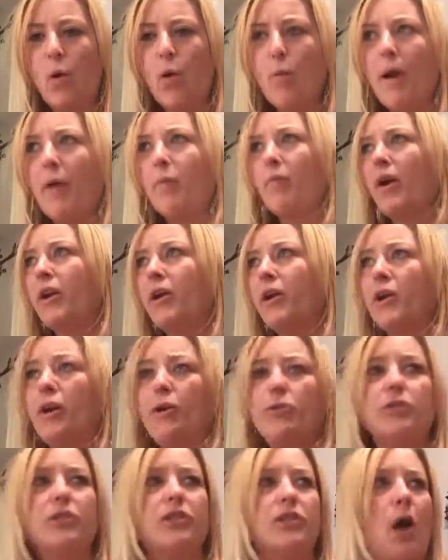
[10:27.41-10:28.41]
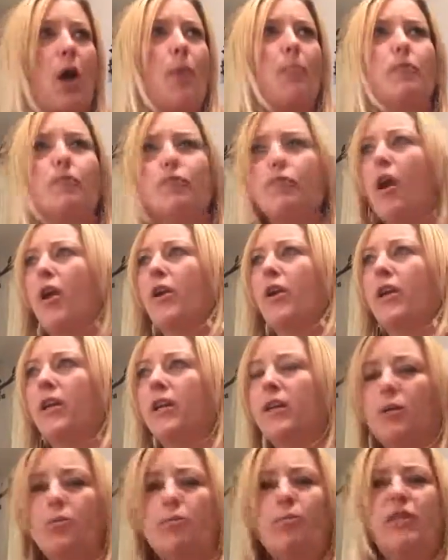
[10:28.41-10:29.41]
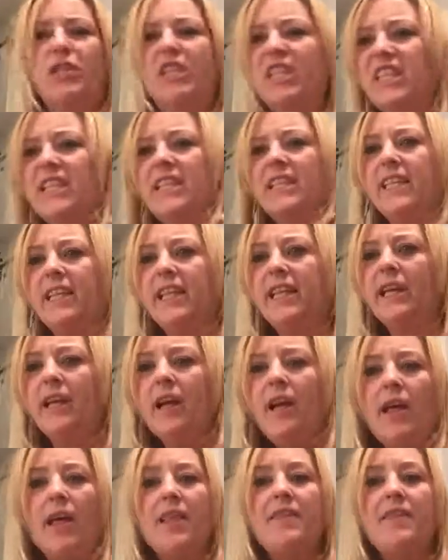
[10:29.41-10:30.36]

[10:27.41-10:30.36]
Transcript: oh, my runny nose stopped running completely,